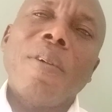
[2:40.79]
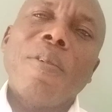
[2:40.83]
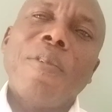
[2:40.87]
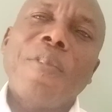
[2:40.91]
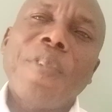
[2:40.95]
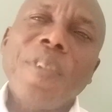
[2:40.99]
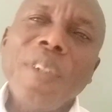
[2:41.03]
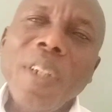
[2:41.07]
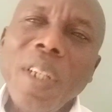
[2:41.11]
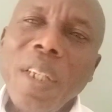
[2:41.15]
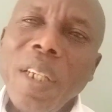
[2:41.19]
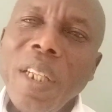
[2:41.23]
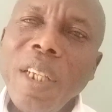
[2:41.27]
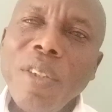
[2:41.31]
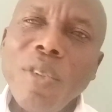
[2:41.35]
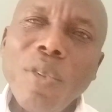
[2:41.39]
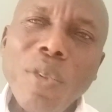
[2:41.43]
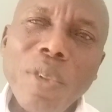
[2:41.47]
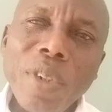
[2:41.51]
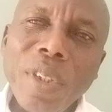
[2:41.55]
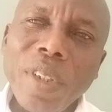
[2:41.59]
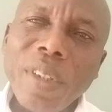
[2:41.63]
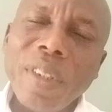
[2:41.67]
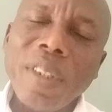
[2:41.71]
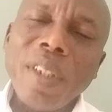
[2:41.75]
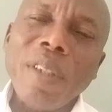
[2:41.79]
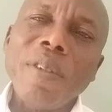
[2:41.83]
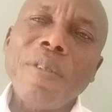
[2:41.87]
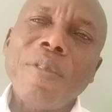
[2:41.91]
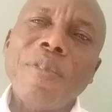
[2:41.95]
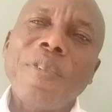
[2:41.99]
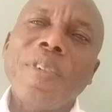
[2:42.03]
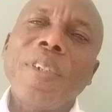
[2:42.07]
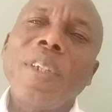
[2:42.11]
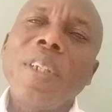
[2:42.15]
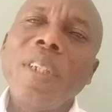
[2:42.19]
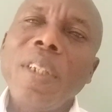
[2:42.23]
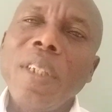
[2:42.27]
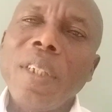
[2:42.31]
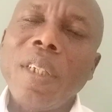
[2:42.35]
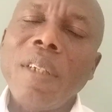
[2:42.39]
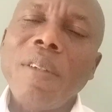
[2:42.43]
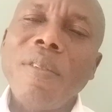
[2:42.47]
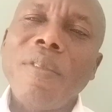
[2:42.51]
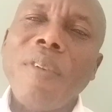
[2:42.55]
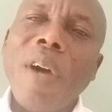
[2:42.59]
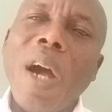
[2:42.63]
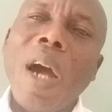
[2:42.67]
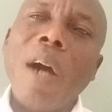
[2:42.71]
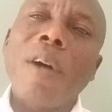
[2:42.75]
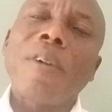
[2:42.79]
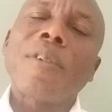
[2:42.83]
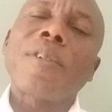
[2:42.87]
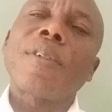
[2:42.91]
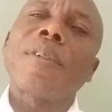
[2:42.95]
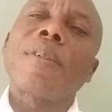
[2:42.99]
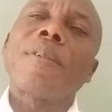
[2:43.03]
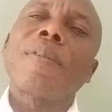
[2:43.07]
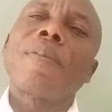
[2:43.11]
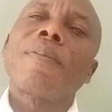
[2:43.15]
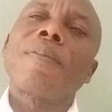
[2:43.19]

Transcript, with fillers: Freely you receive, freely give out.